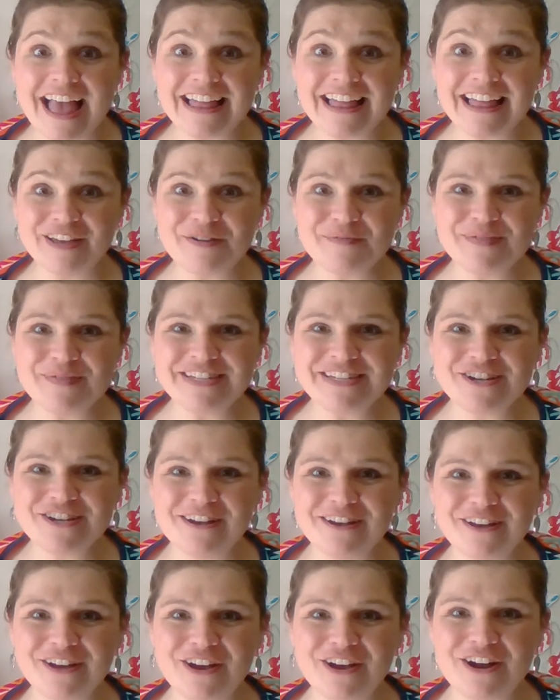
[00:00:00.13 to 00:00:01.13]
Hello,
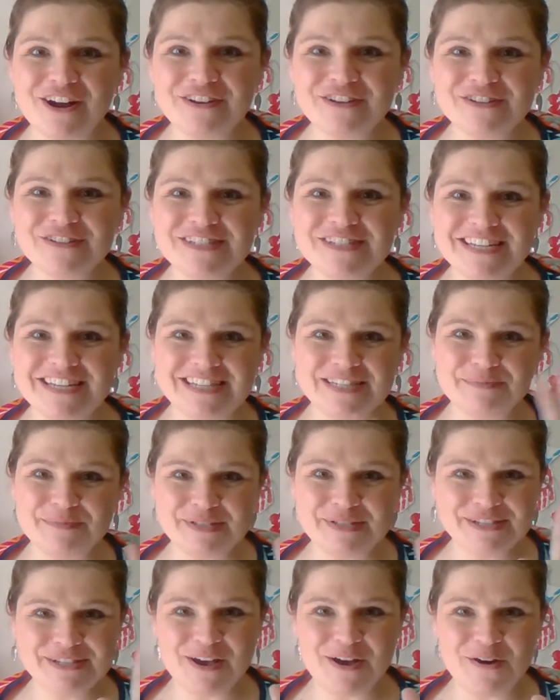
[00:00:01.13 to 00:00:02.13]
Manchaca Cardinals. It's
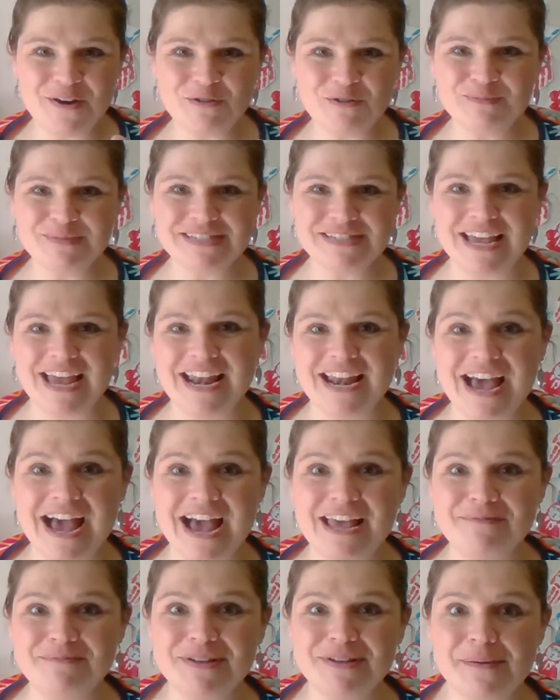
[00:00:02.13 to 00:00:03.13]
Miss Combs, and
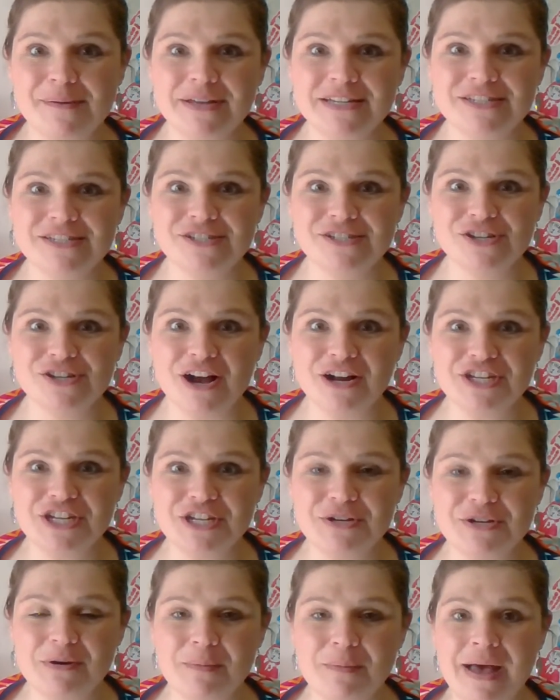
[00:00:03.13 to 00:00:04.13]
I am coming to talk to
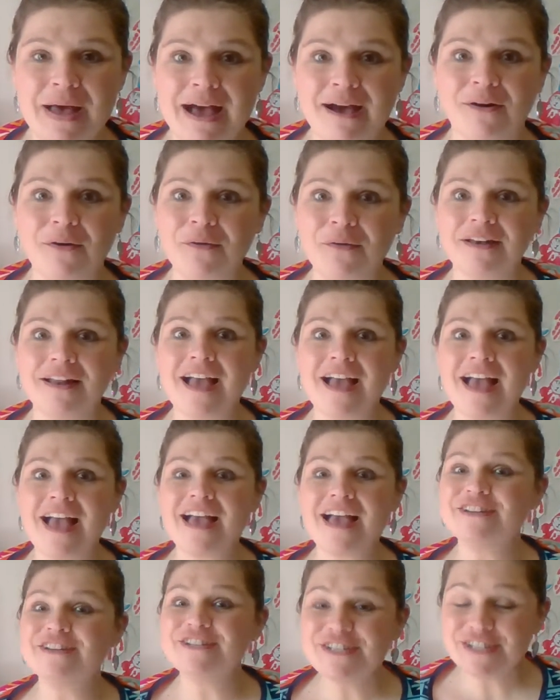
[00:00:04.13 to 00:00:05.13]
you about
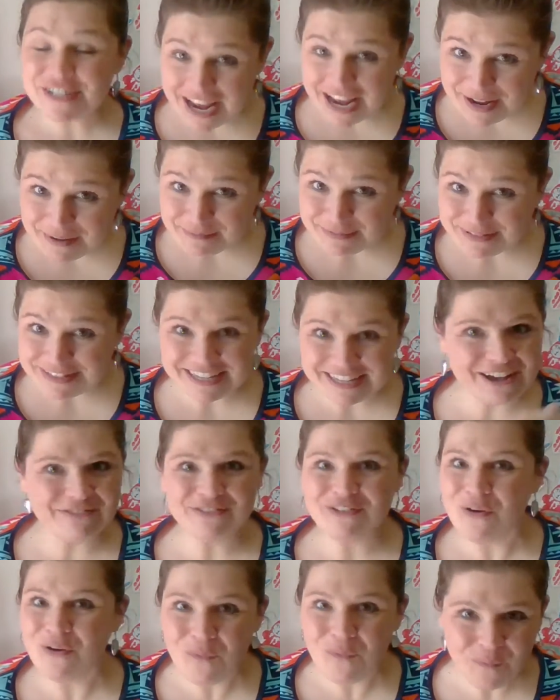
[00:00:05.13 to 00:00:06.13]
shapes,
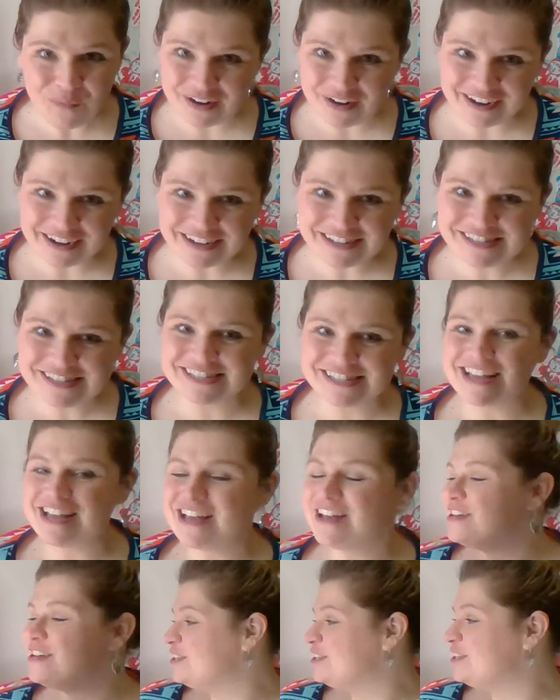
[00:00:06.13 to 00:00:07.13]
of course.
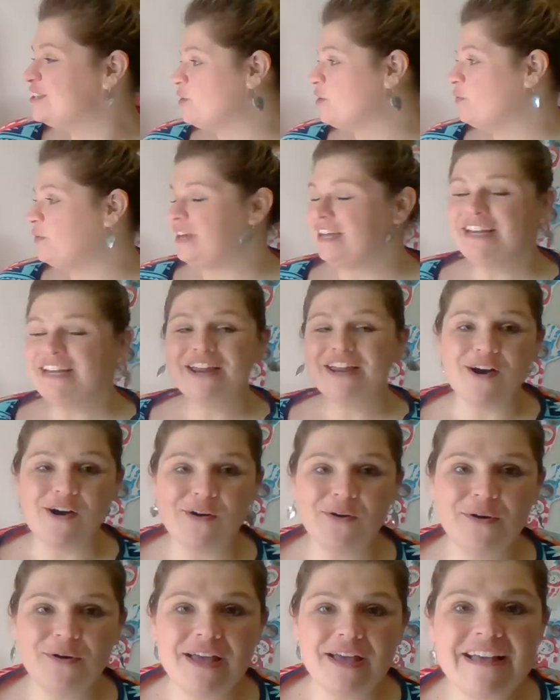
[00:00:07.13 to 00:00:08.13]
So we
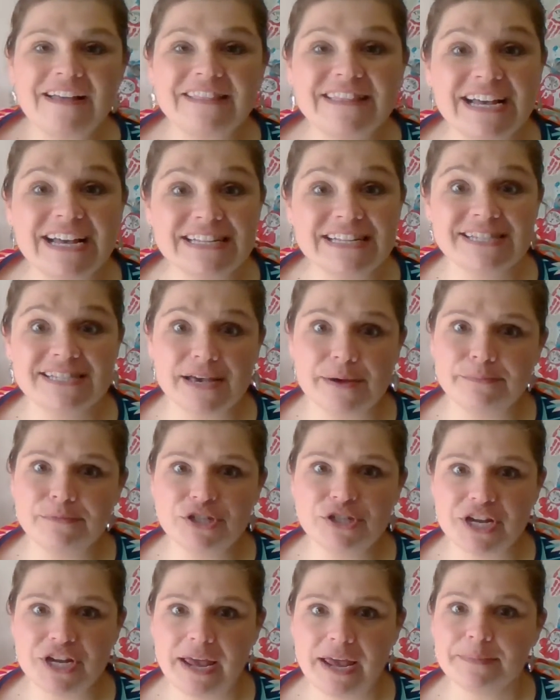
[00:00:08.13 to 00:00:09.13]
know that some
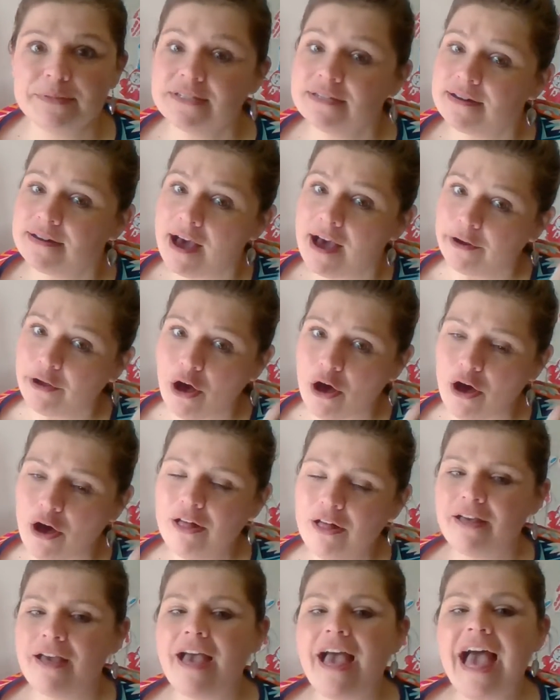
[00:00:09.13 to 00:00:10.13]
shapes, not
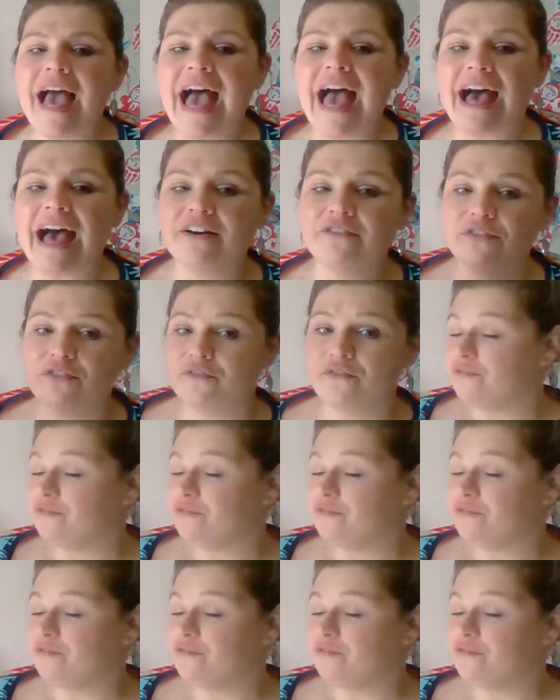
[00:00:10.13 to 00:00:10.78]
all, have